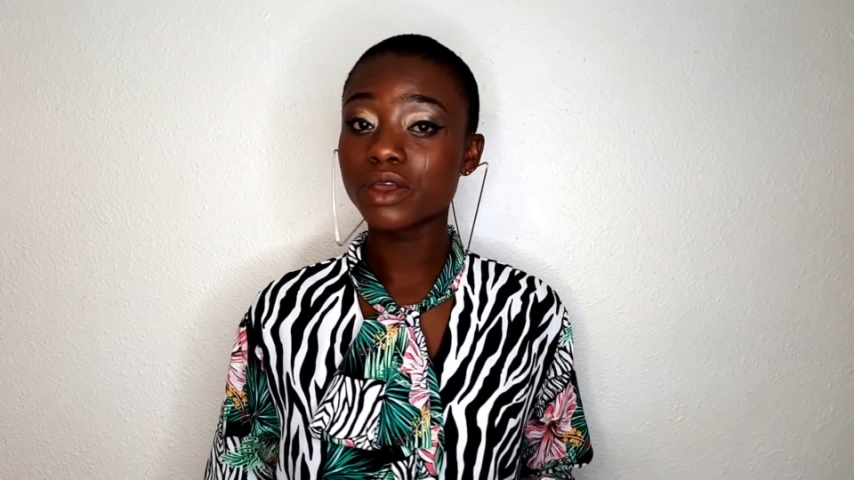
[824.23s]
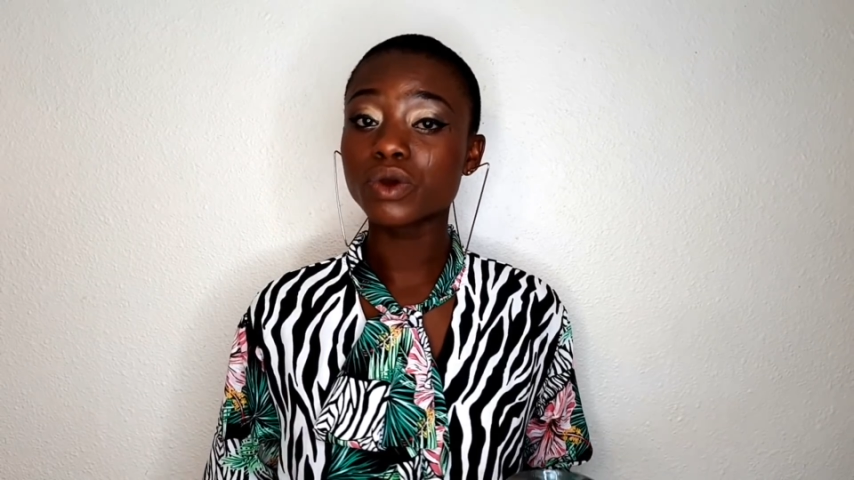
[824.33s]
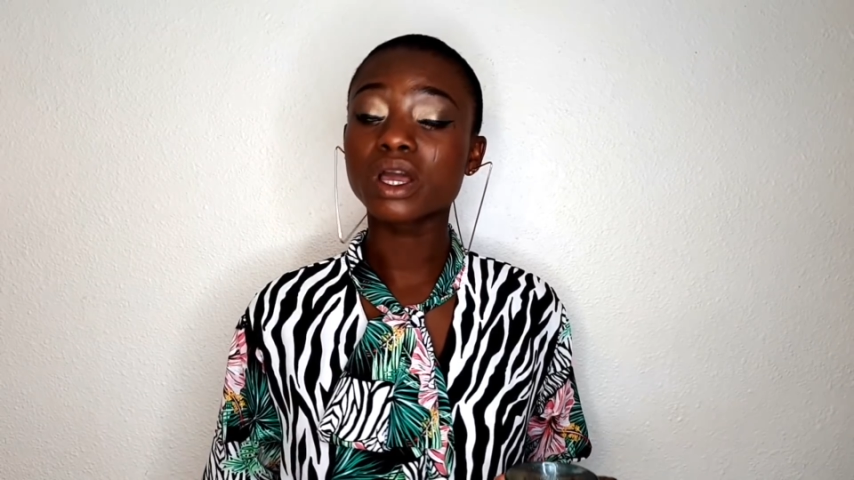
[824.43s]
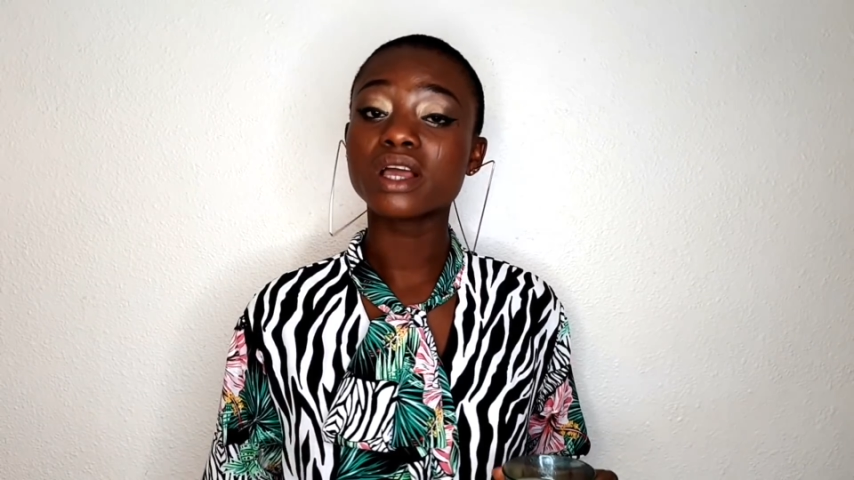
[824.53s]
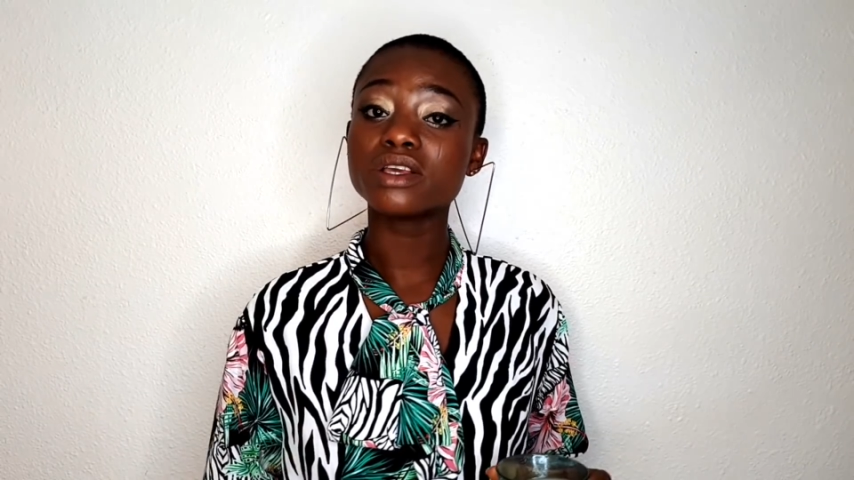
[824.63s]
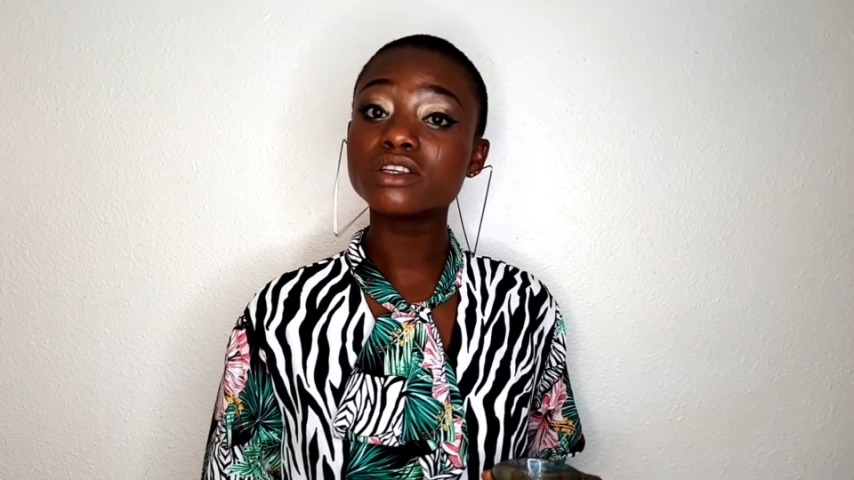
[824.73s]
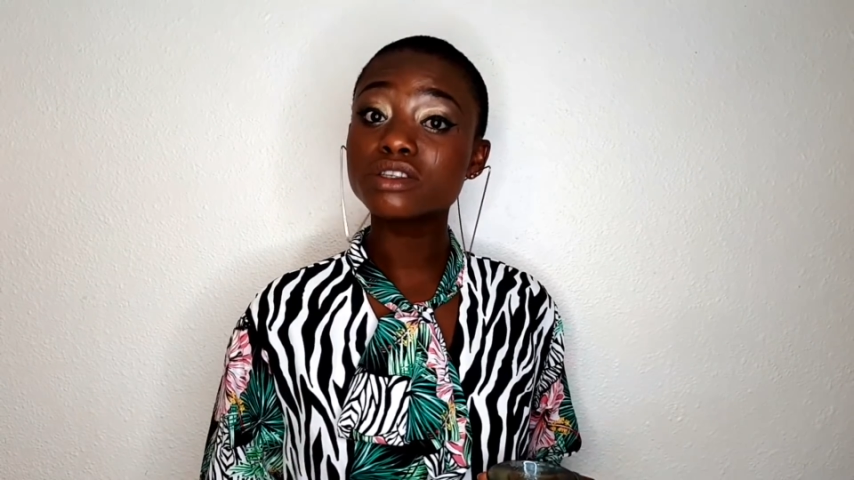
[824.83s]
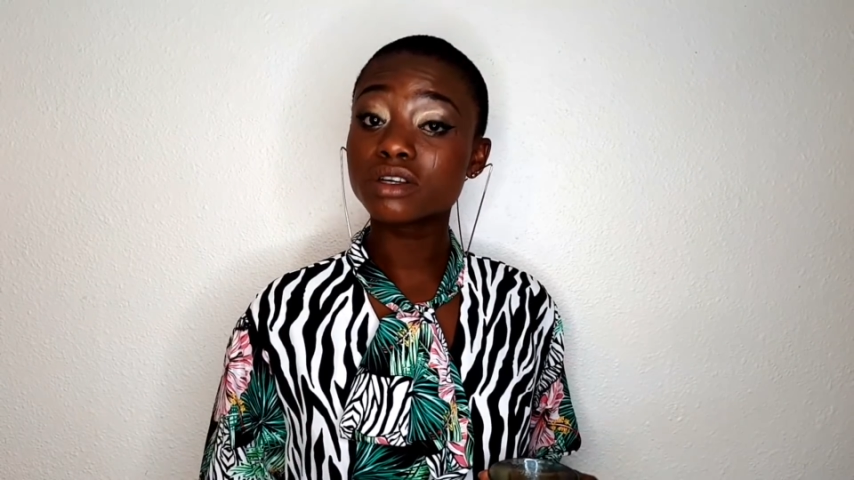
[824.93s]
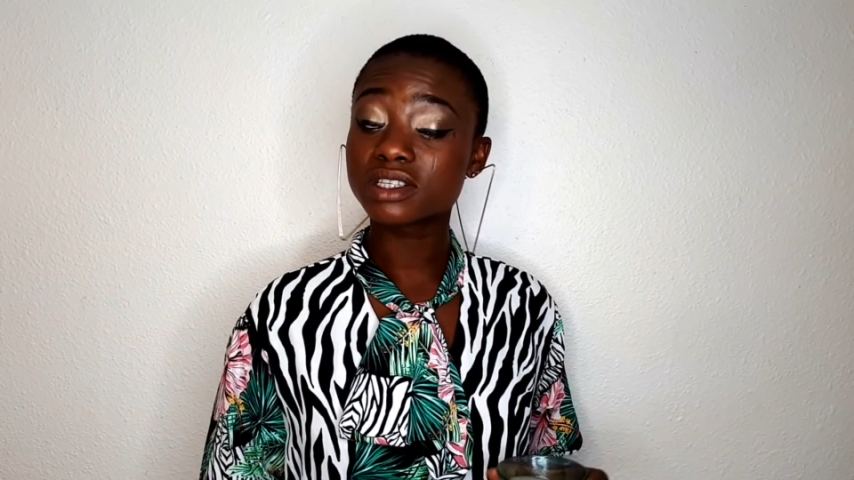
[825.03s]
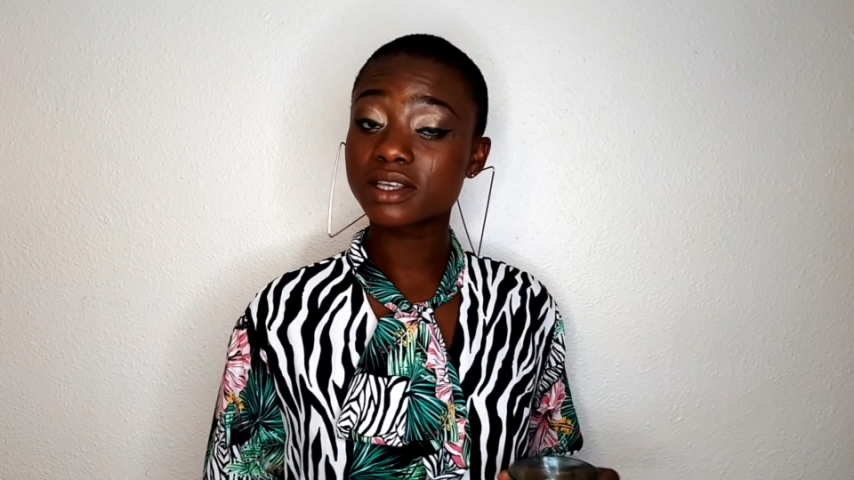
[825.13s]
you can use
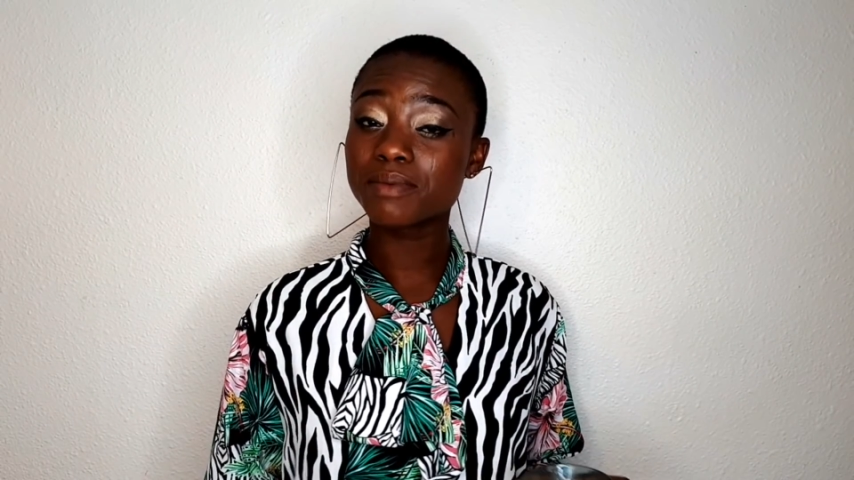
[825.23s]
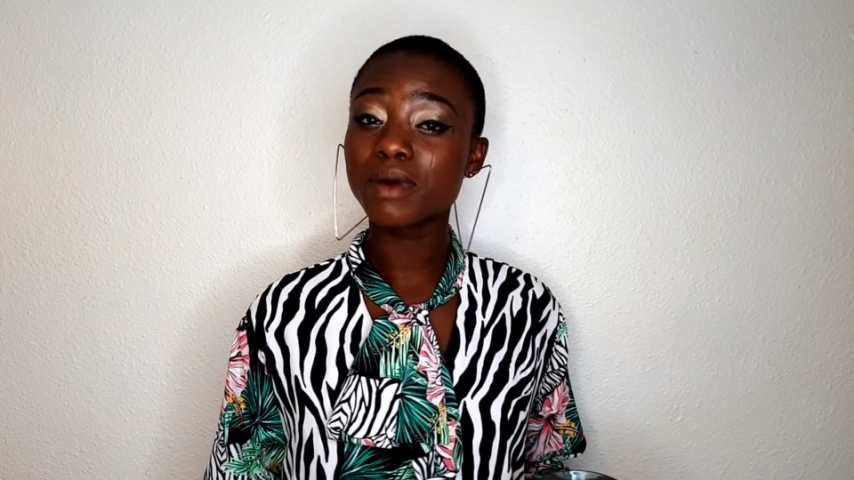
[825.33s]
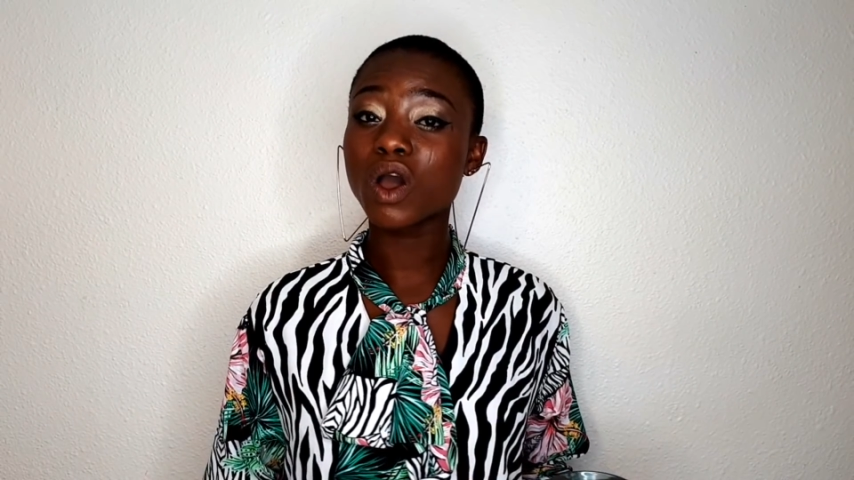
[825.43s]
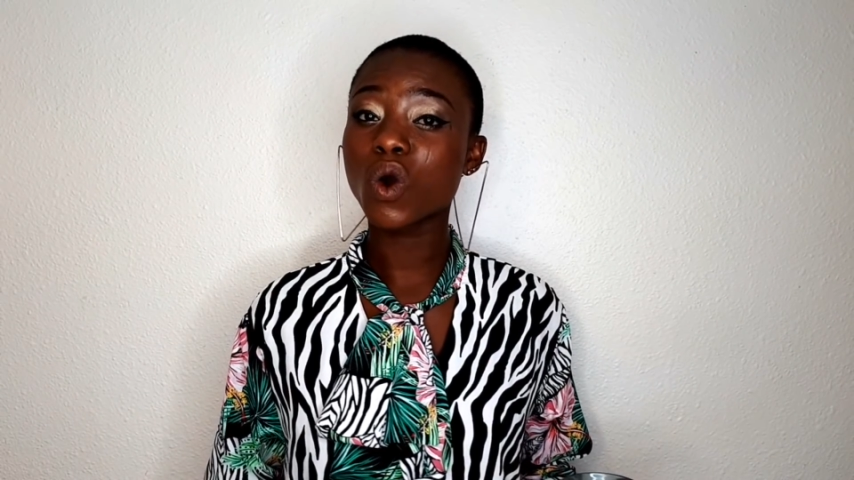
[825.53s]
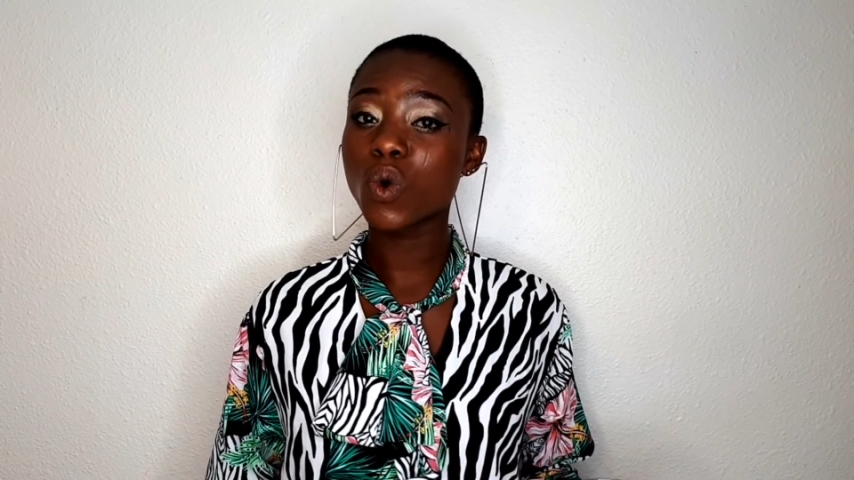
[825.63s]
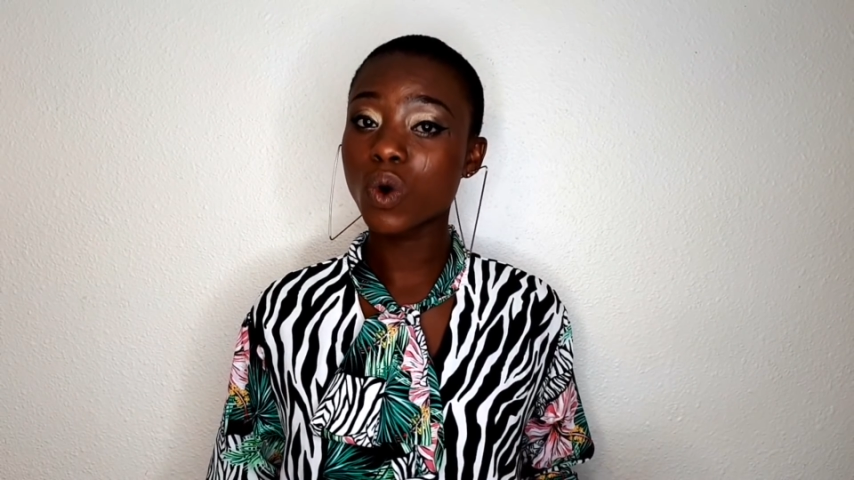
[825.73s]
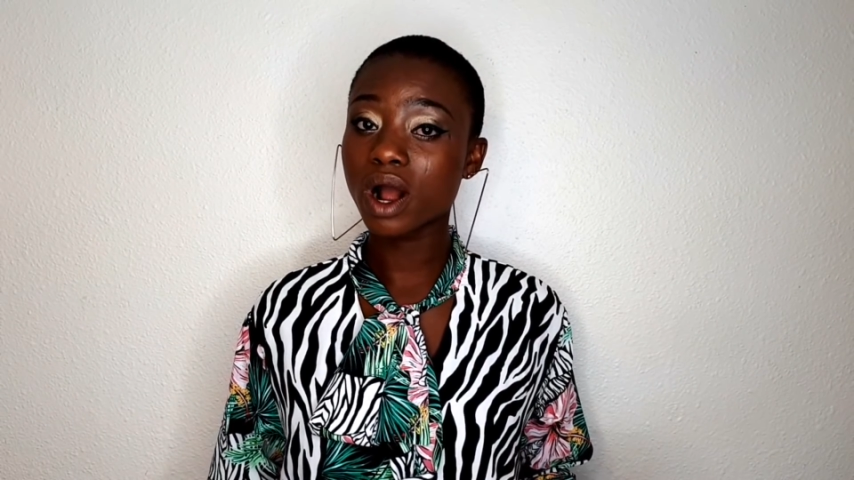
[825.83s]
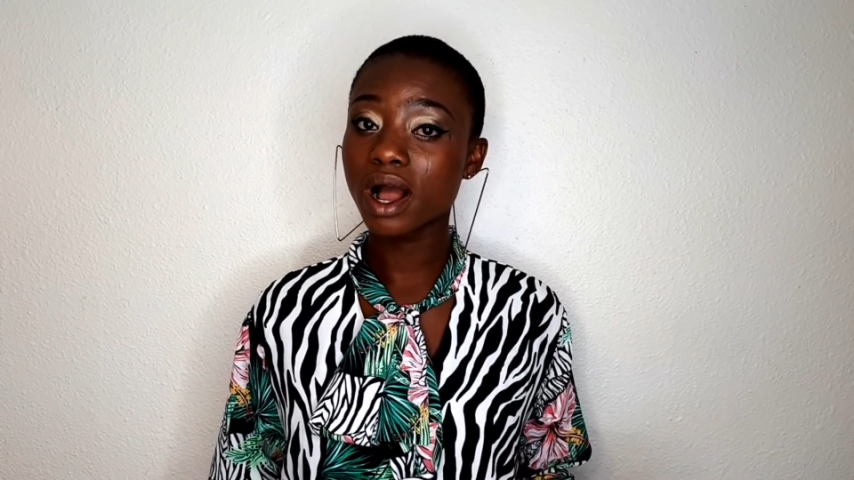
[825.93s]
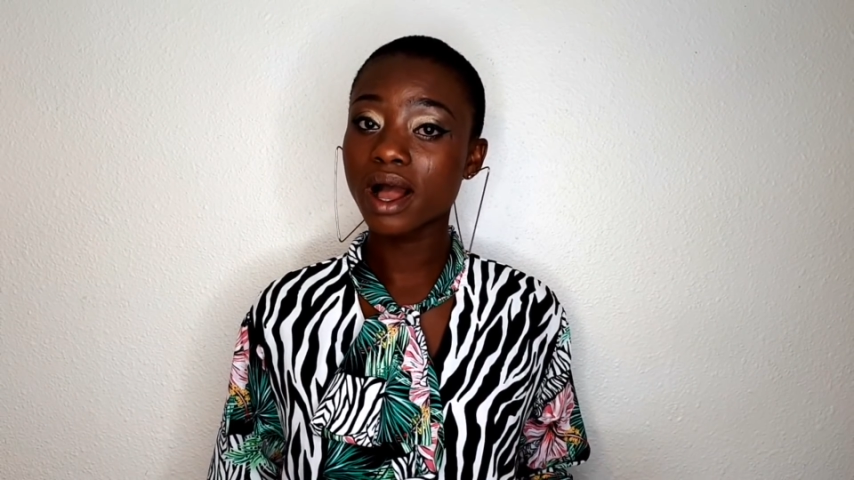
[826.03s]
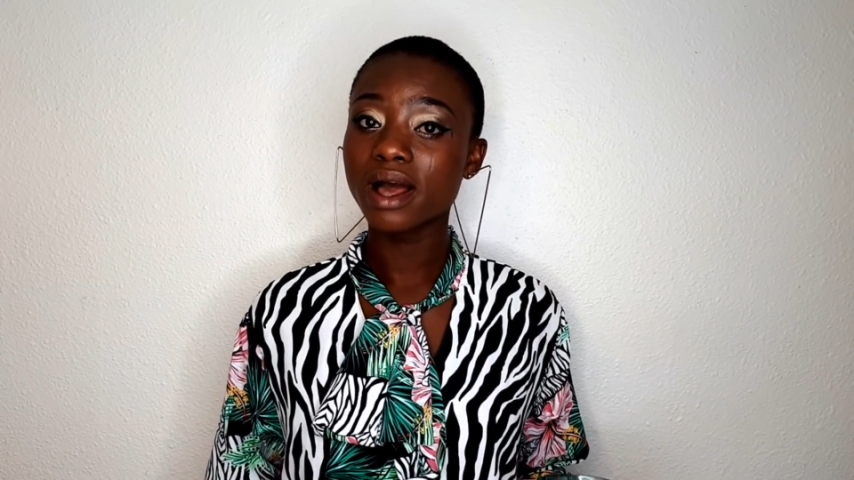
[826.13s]
your steamer
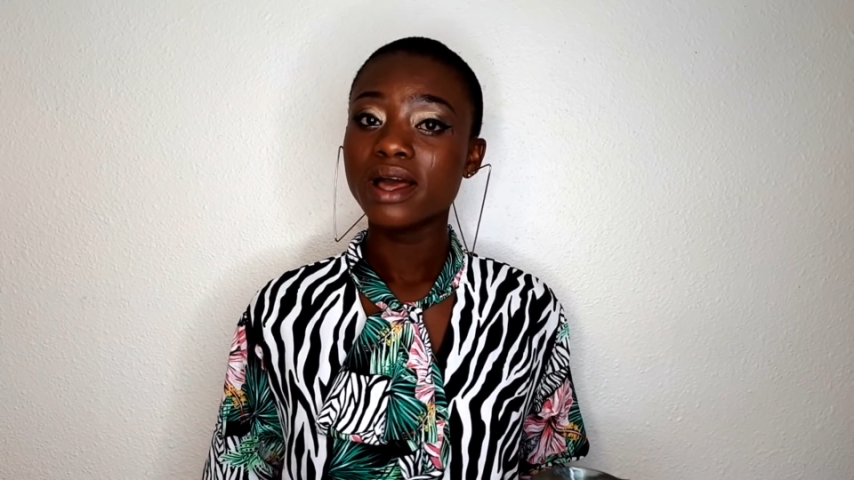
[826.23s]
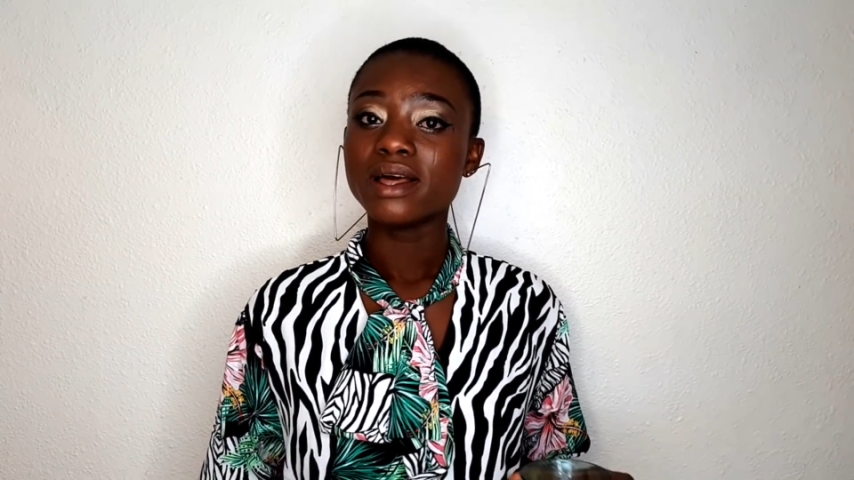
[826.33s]
cooker.